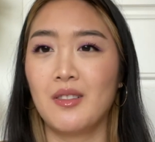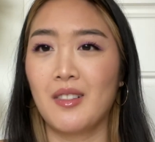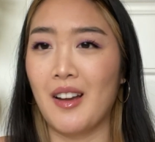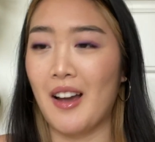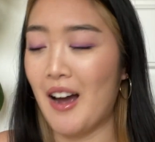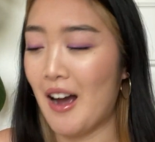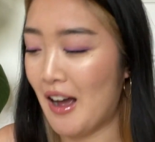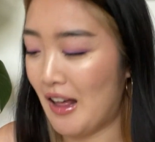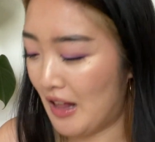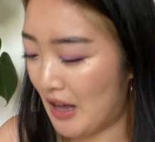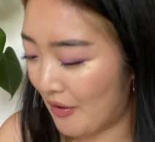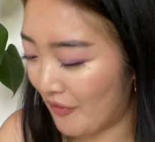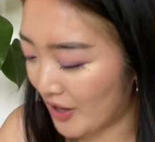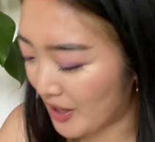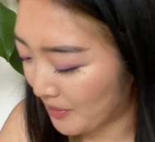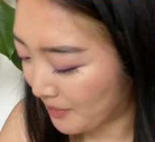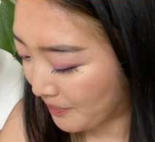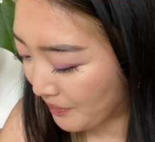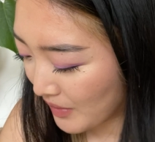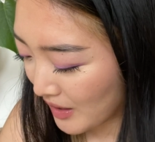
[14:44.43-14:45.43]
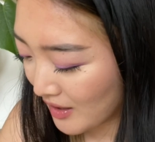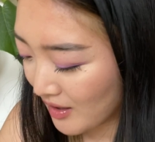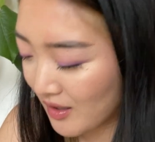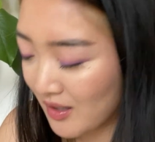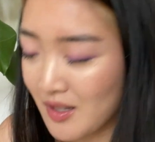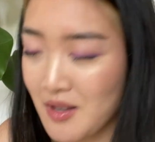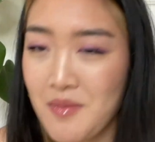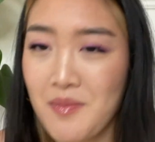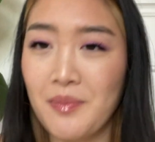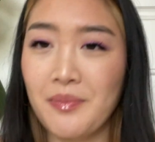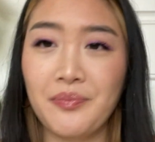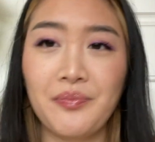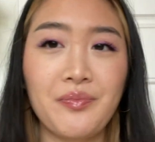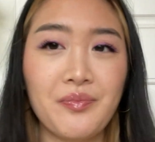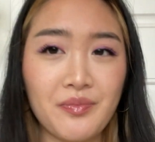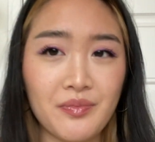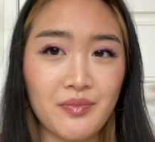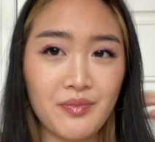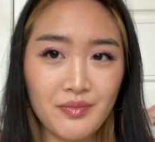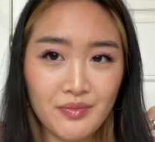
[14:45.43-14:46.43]
I love it. It's
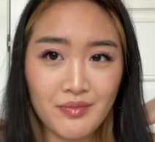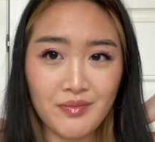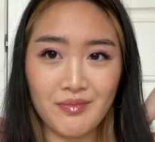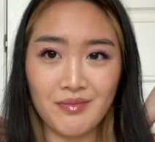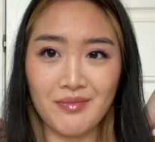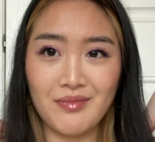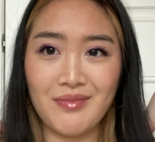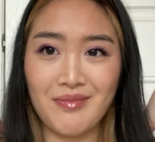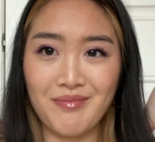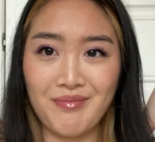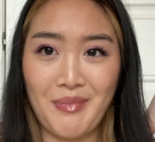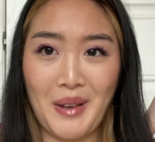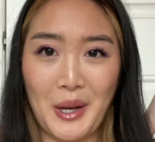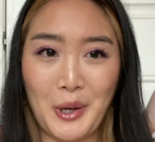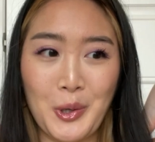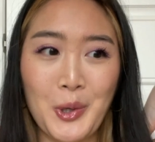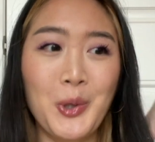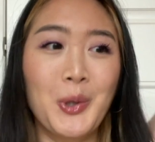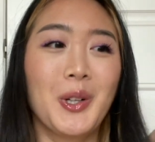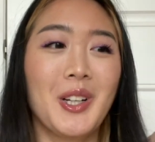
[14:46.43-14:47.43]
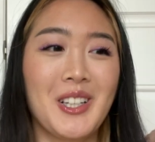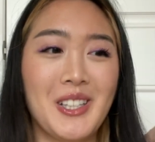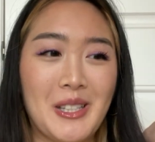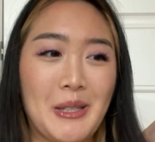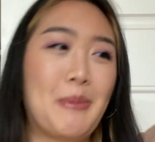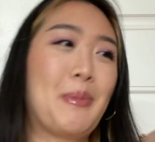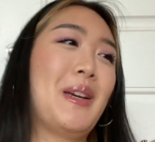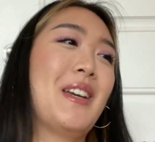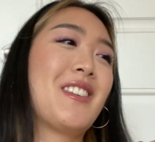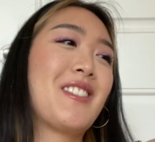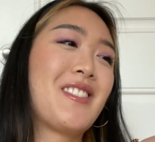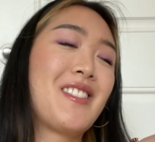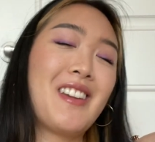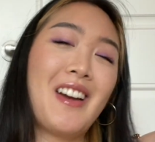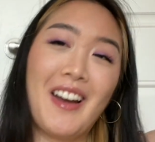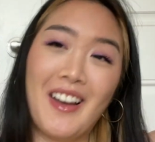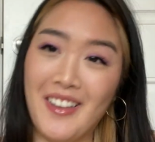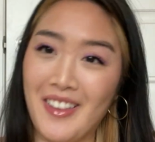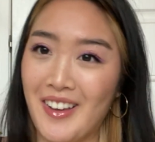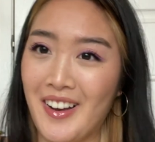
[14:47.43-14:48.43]
my coolest piece,
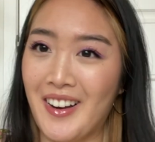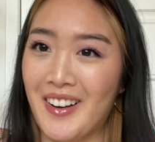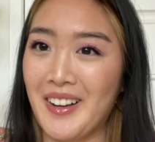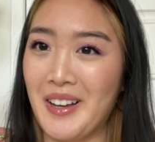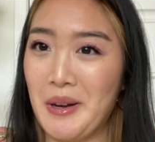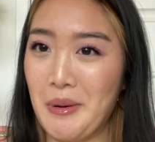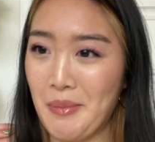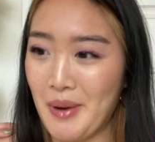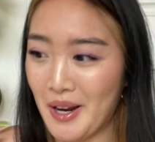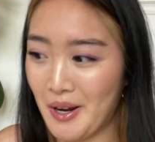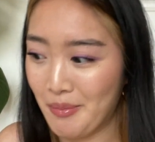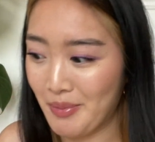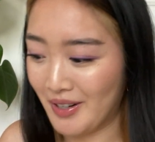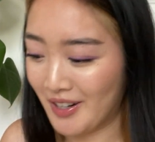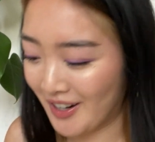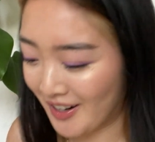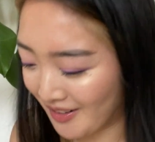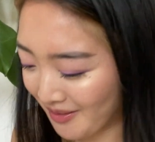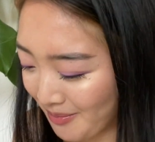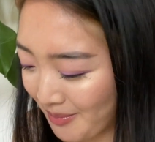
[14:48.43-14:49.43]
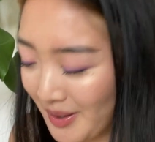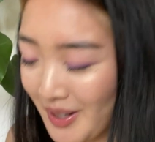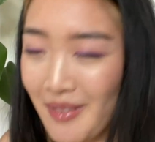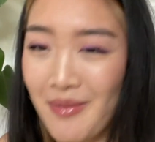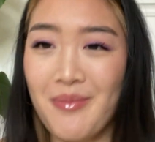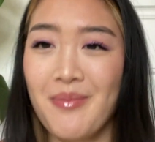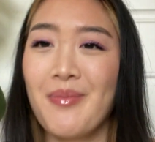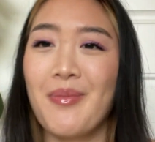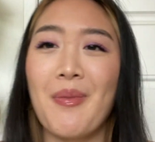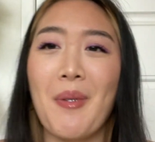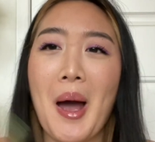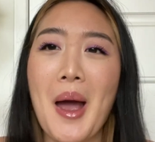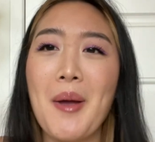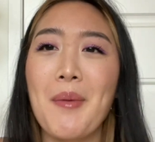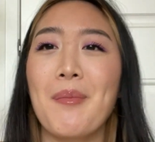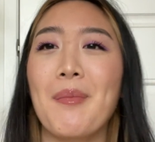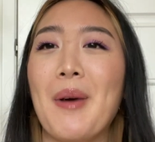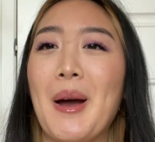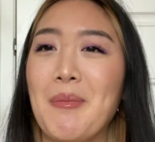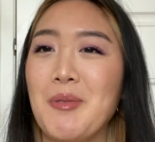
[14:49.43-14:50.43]
I think, in my opinion, but
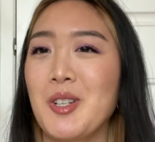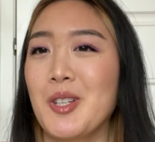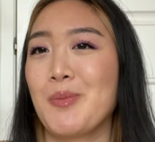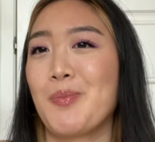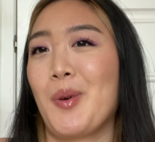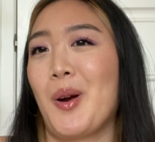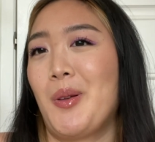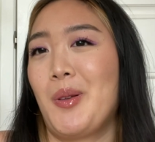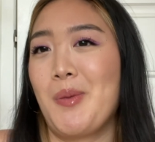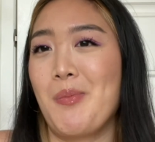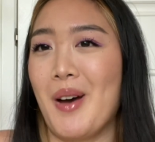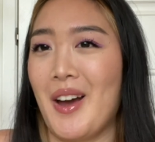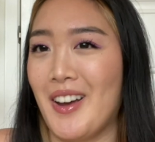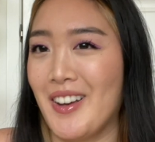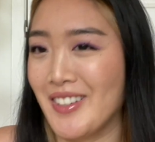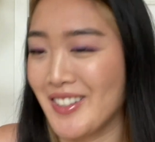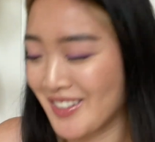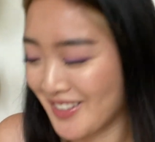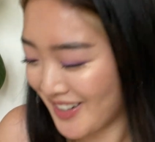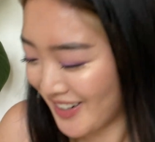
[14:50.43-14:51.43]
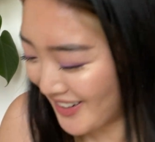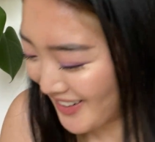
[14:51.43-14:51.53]
I'm just probably biased.